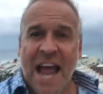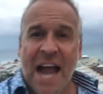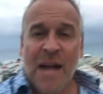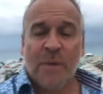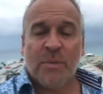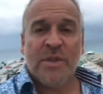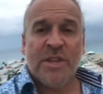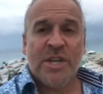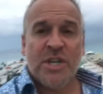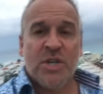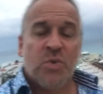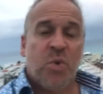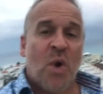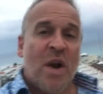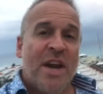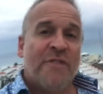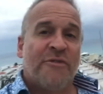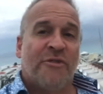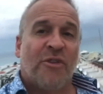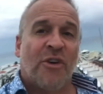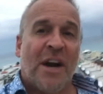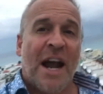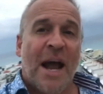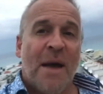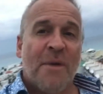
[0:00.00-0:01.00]
within
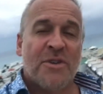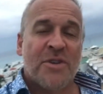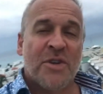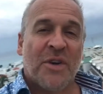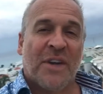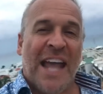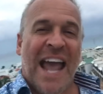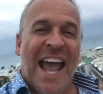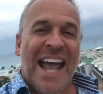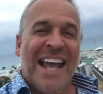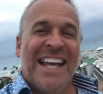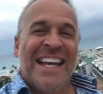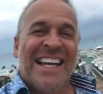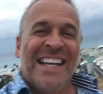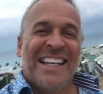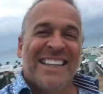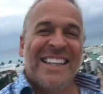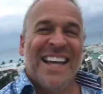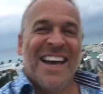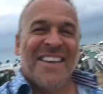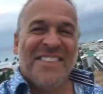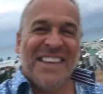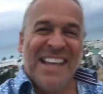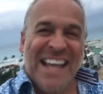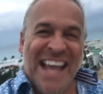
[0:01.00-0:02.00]
24 hours, okay?
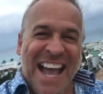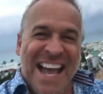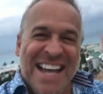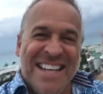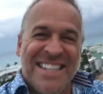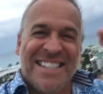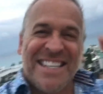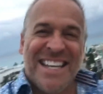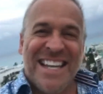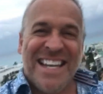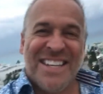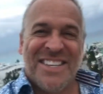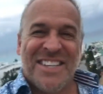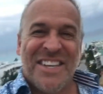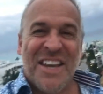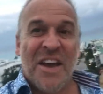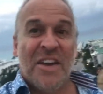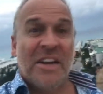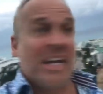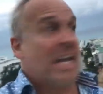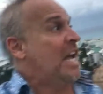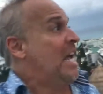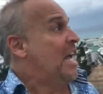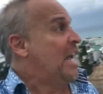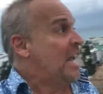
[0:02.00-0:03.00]
Love you guys. See you soon.
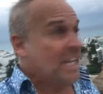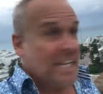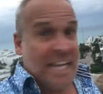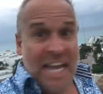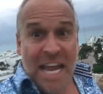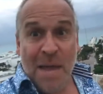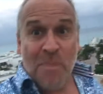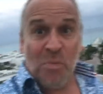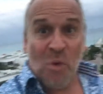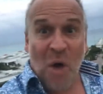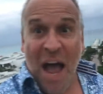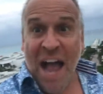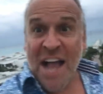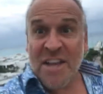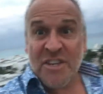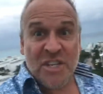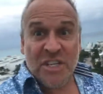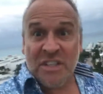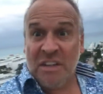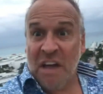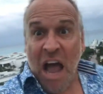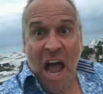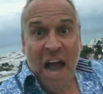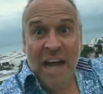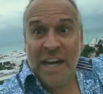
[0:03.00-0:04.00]
Keep watching.
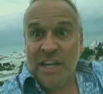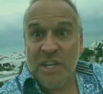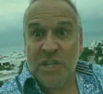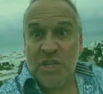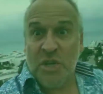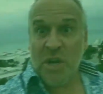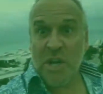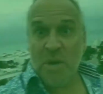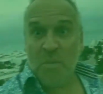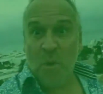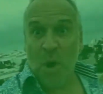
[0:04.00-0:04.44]
I'm going to show you more